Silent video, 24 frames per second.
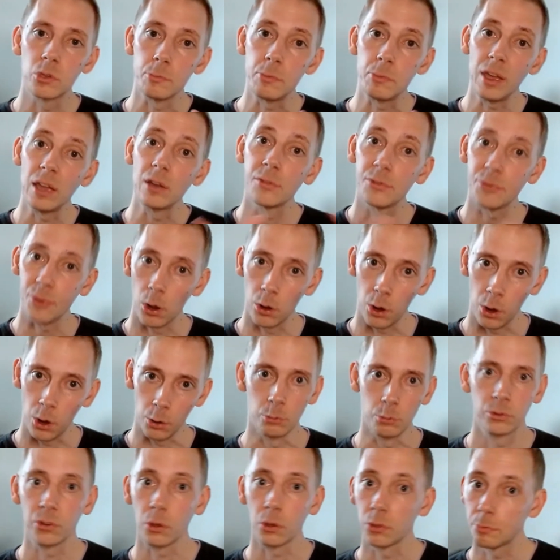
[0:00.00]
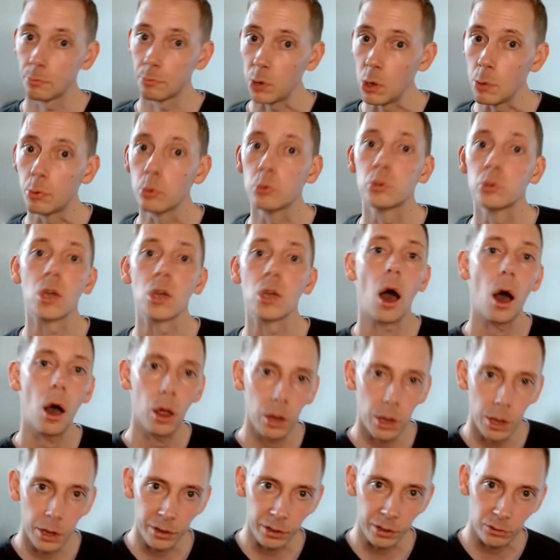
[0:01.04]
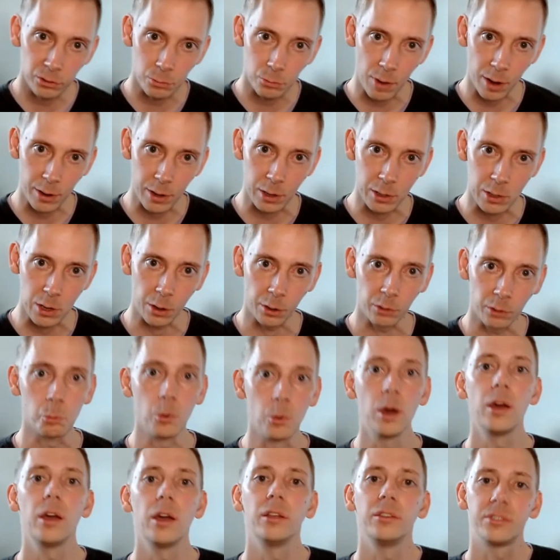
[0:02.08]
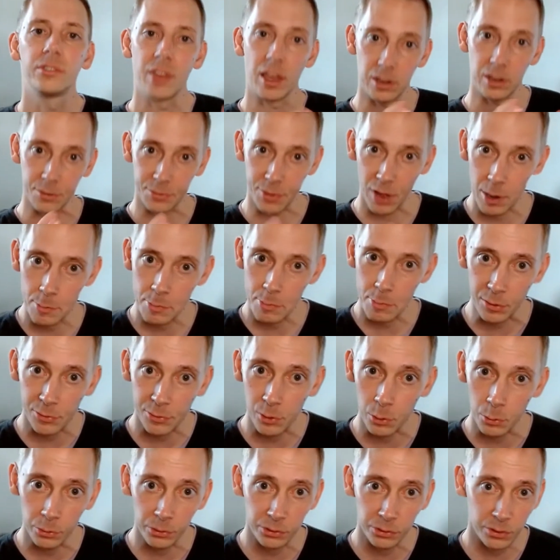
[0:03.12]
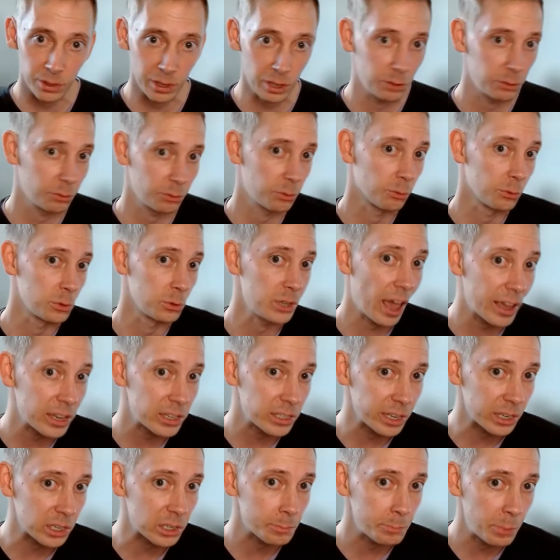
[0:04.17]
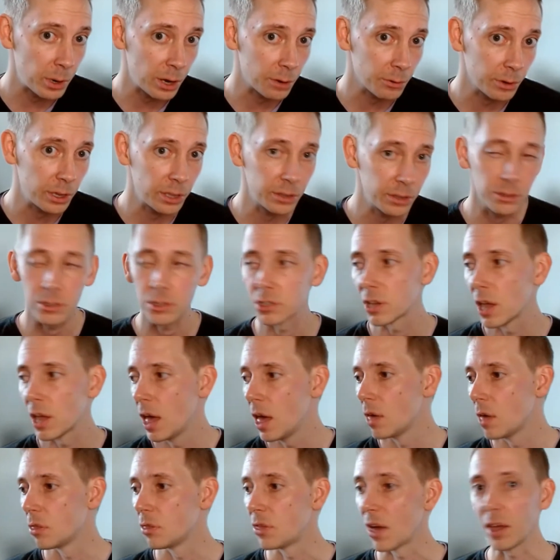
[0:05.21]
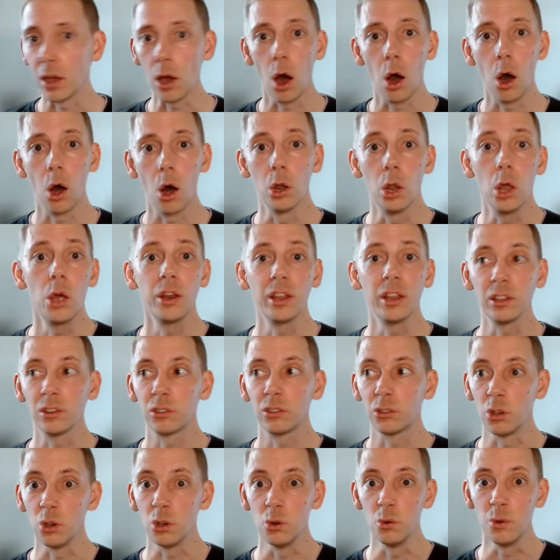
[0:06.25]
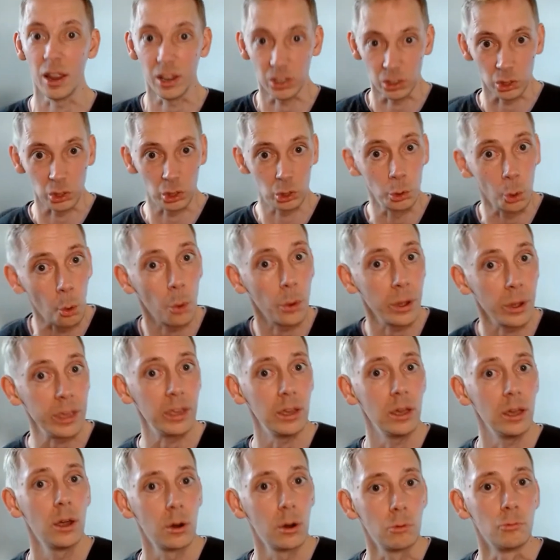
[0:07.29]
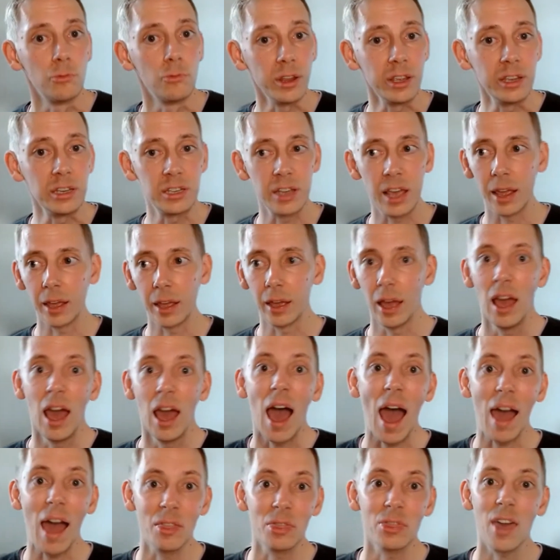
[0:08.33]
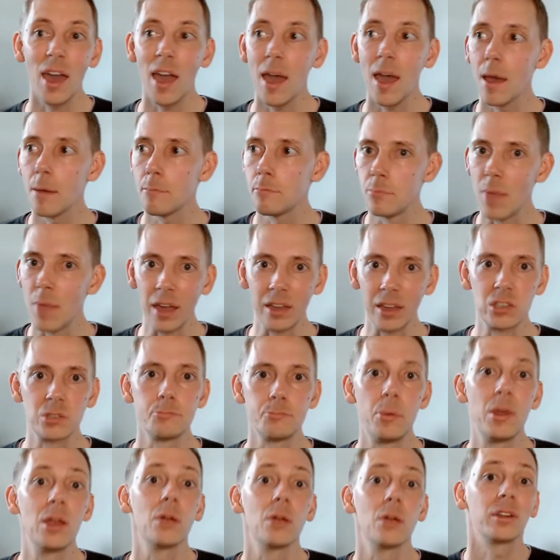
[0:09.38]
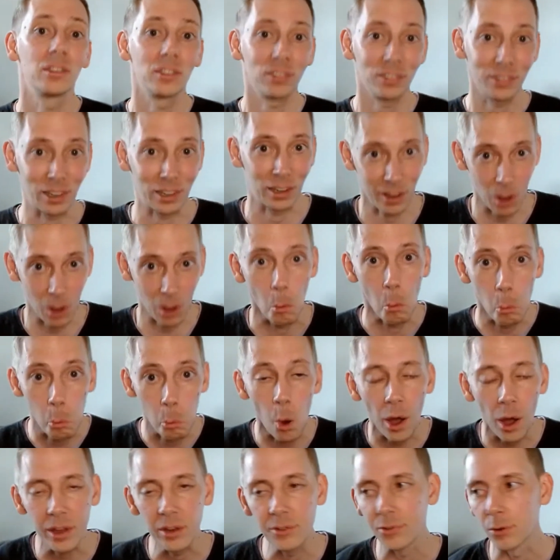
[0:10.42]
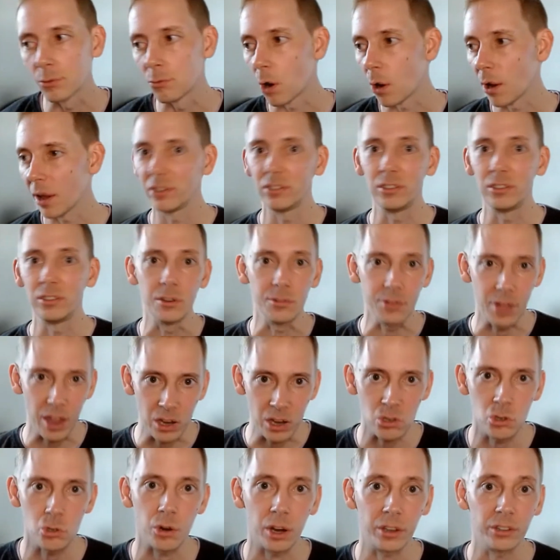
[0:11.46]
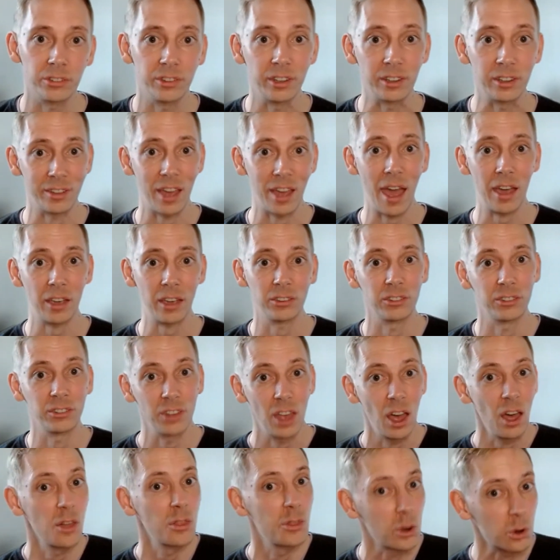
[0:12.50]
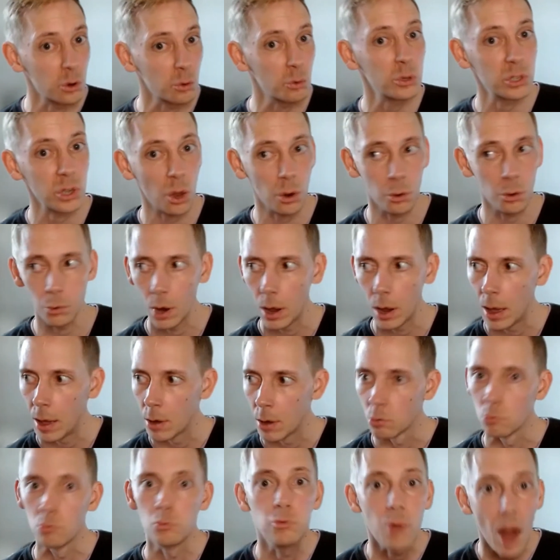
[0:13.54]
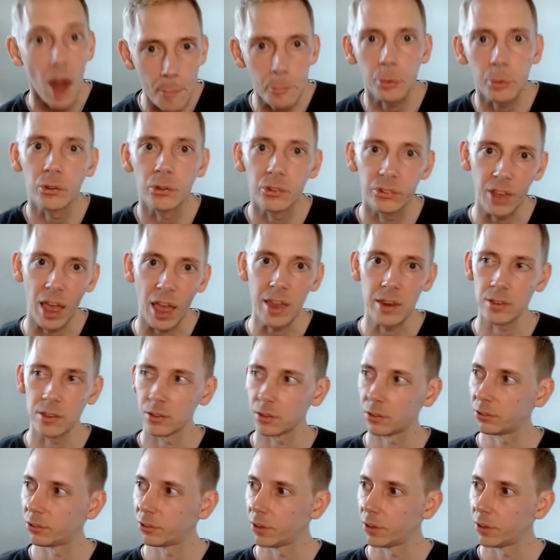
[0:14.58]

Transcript: are being followed, so pupils are learning to recognize words, they're developing fluency through text experience, they are learning to enjoy reading, and they're experiencing like a wide variety of interesting texts that also represent